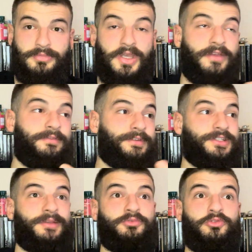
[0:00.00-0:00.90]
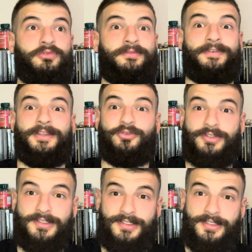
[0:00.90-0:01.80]
Everything is absolutely fine. You
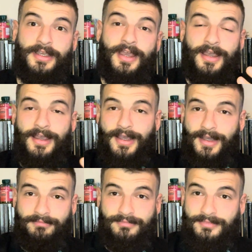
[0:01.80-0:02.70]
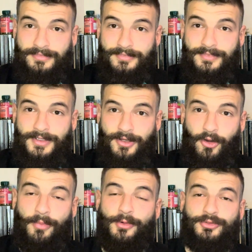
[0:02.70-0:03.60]
can see I'm
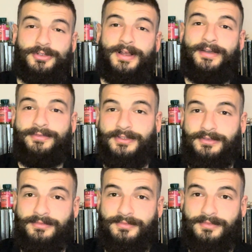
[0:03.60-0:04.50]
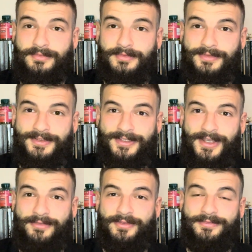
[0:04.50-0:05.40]
almost laughing
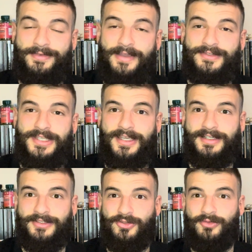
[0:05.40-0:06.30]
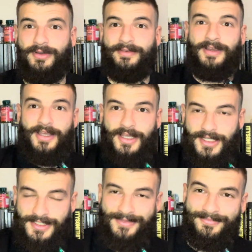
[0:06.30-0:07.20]
every 5 seconds or whatever.
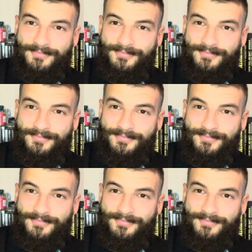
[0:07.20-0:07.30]
Because